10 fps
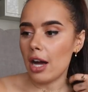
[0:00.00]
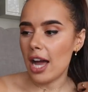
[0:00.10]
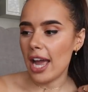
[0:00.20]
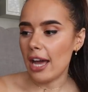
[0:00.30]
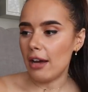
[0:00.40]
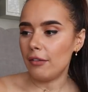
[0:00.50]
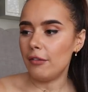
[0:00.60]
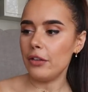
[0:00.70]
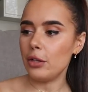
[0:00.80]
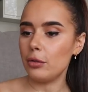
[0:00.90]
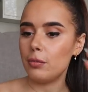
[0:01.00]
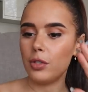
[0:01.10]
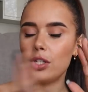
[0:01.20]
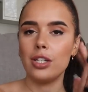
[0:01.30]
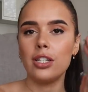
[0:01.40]
I have
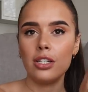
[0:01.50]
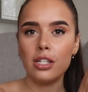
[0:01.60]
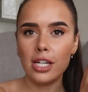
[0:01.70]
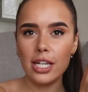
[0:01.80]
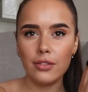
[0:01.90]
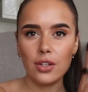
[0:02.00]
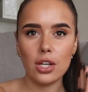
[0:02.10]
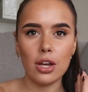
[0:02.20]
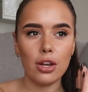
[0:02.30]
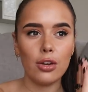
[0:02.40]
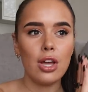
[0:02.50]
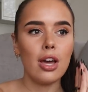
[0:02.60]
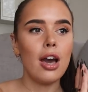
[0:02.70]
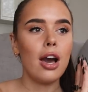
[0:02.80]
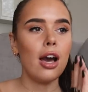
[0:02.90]
filmed today's video,
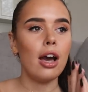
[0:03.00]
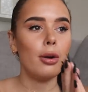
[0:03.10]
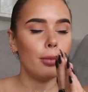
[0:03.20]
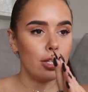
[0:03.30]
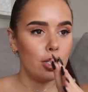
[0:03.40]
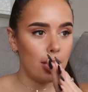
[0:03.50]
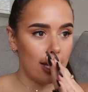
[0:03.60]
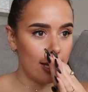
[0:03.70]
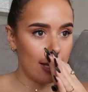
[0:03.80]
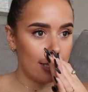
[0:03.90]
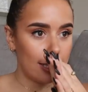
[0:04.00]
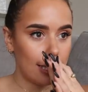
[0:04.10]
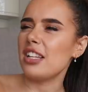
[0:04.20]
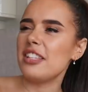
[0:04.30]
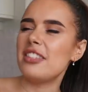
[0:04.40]
uh, which
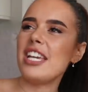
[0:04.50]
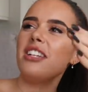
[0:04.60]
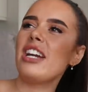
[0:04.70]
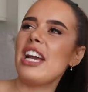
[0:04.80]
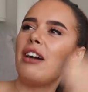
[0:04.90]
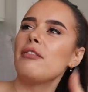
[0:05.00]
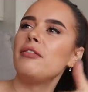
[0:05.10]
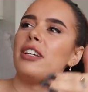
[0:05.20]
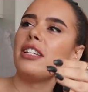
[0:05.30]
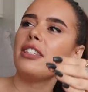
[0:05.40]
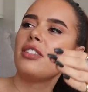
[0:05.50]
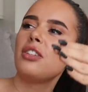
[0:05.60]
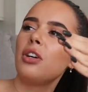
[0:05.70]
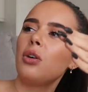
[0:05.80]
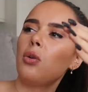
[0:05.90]
is like day night
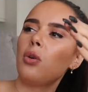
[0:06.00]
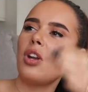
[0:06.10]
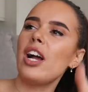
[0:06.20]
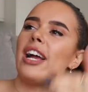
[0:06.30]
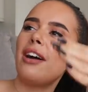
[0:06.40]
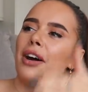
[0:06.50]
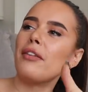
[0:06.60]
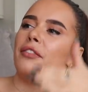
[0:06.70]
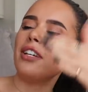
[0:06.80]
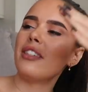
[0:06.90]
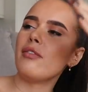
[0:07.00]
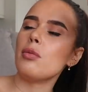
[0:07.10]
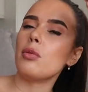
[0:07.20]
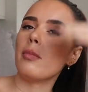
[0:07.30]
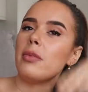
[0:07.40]
outfits or night out outfits if
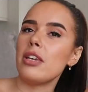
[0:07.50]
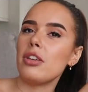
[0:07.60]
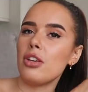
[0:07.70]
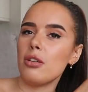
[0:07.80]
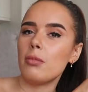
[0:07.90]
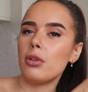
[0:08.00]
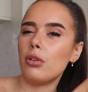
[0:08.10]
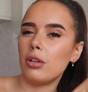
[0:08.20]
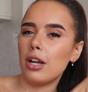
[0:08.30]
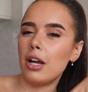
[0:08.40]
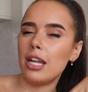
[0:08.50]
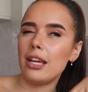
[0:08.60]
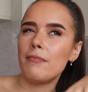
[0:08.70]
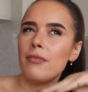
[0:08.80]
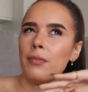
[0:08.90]
you want to be cute but not girly.